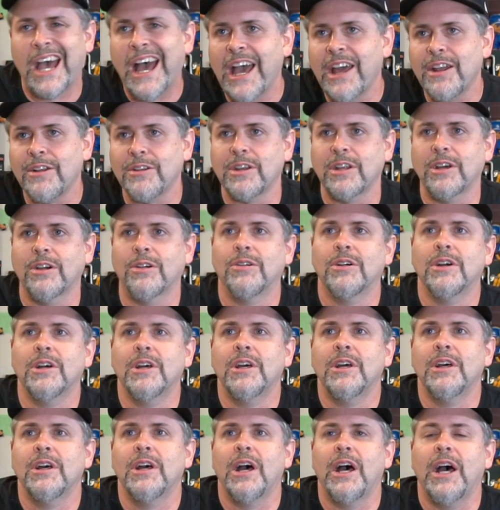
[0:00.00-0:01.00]
I don't know.
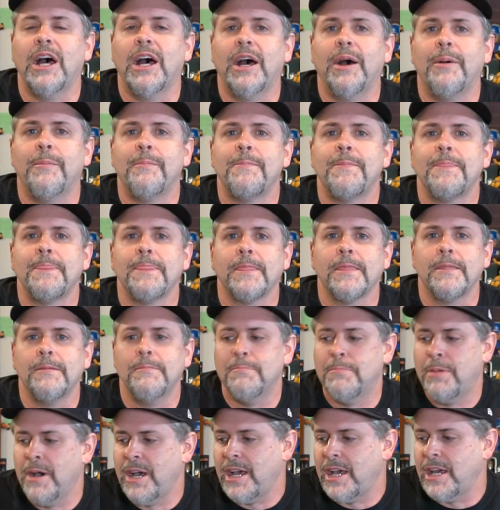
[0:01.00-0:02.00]

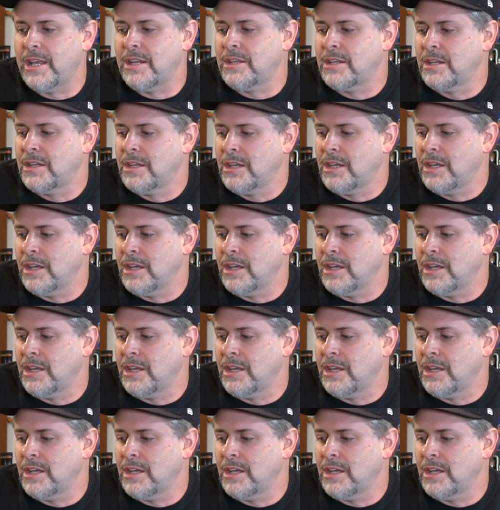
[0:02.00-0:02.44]
But